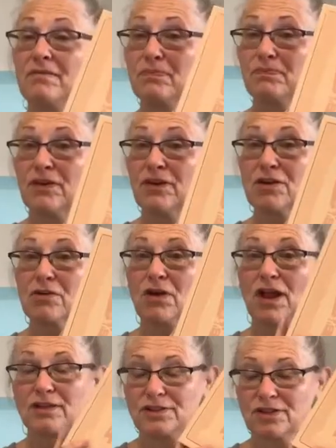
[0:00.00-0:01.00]
Very cool.
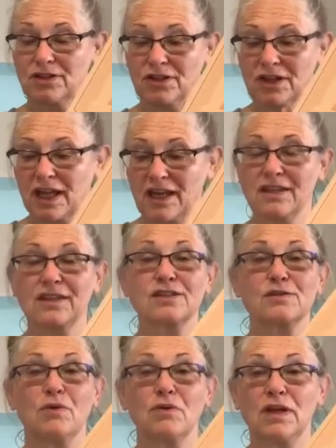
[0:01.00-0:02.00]
I took a look at it
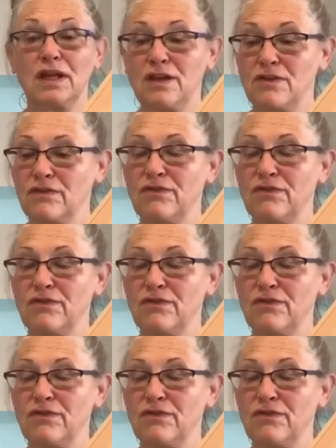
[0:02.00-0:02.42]
this morning.